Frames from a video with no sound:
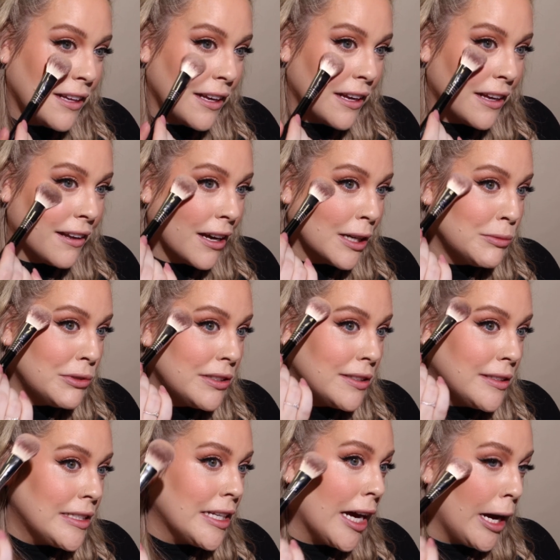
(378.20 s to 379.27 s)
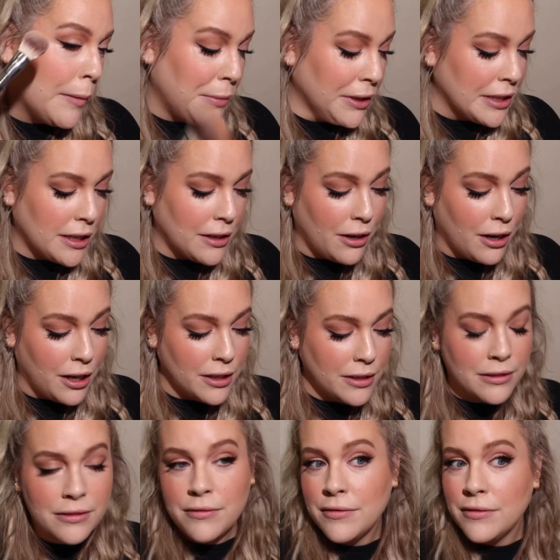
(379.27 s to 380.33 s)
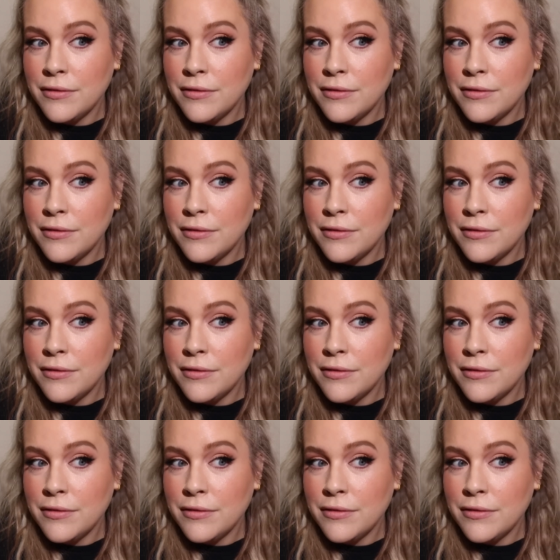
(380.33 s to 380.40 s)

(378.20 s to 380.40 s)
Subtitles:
And I'm just tapping that on.